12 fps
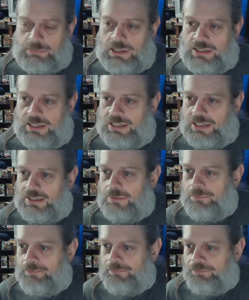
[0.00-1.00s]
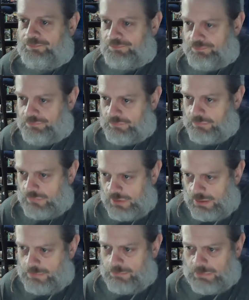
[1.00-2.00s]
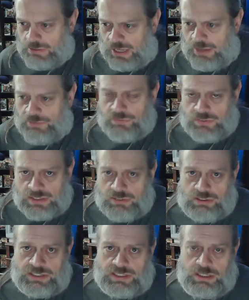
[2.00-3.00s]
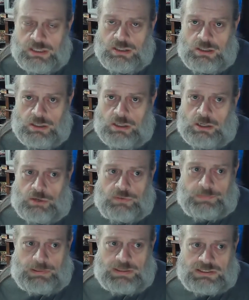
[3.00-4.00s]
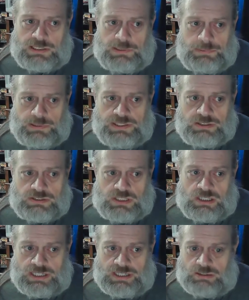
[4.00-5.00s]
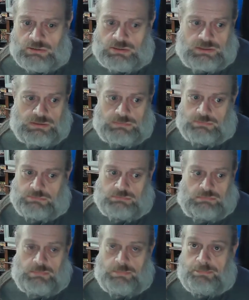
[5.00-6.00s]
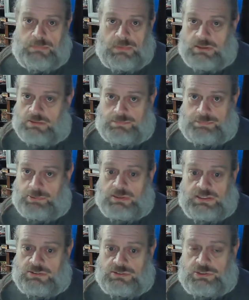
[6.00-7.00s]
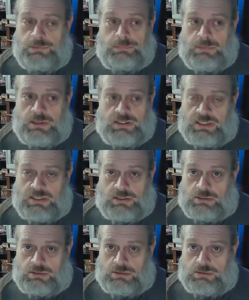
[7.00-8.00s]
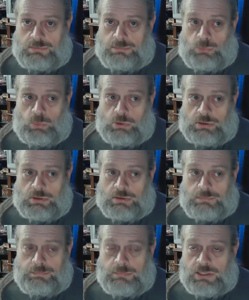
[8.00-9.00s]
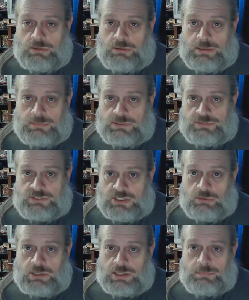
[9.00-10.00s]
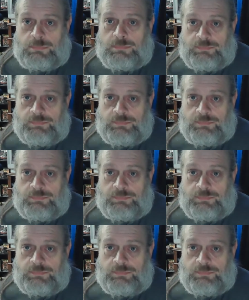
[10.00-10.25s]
I'm not dead. But I've literally, over the past couple of years, cut out probably two million or more milligrams of sodium.